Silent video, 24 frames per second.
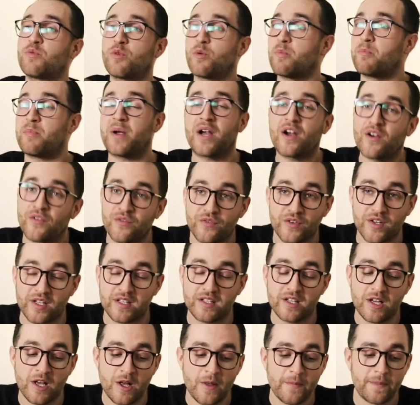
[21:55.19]
were barefoot.
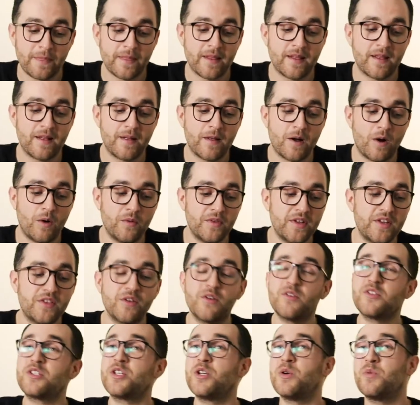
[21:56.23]
Only
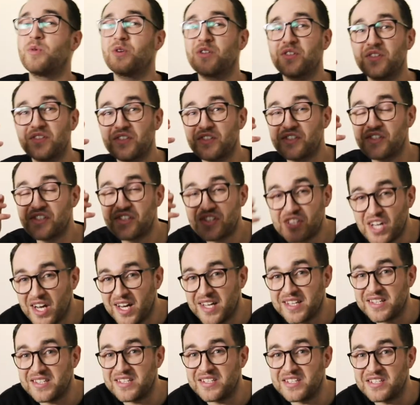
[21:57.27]
those who were
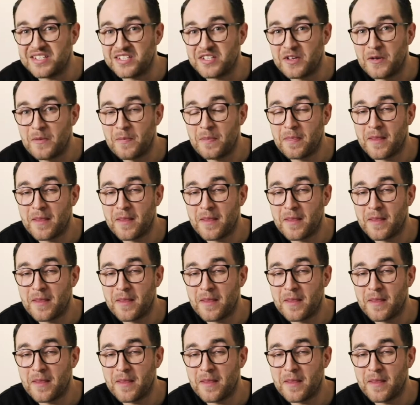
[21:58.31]
sons,